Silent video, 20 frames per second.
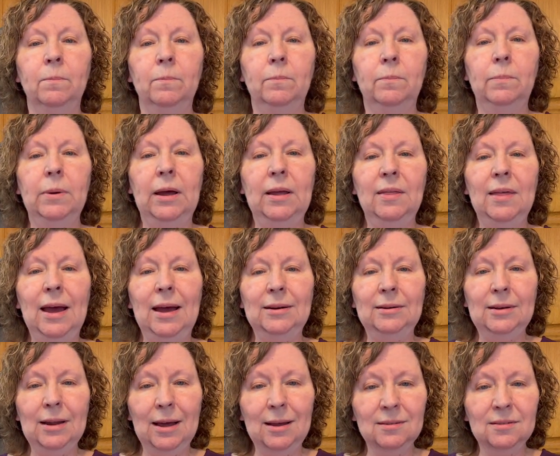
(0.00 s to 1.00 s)
But that
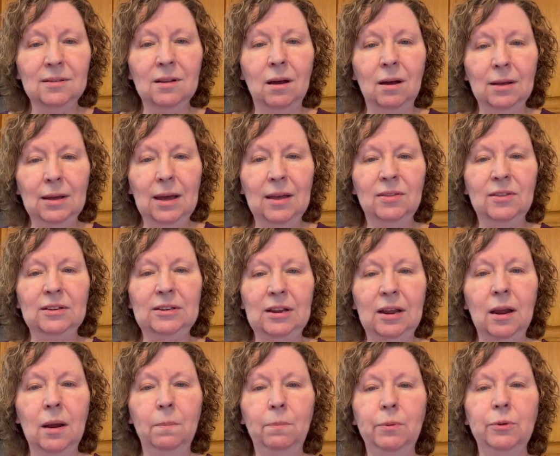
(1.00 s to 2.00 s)
does not get the
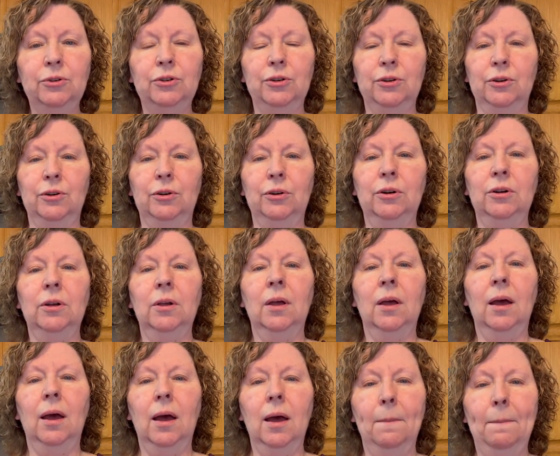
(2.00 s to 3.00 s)
temperature
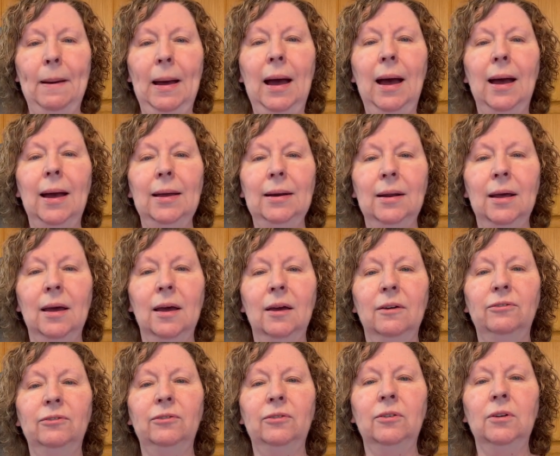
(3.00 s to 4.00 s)
up high
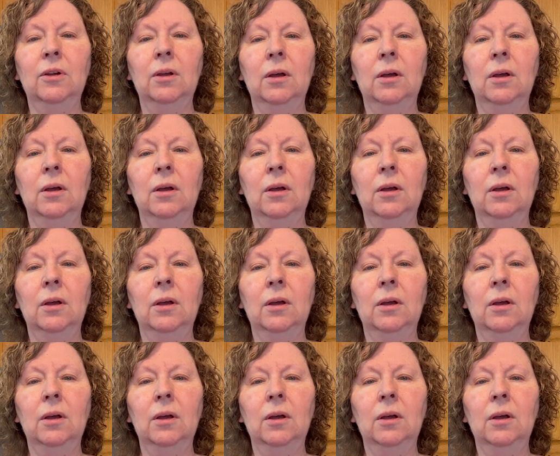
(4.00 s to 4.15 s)
enough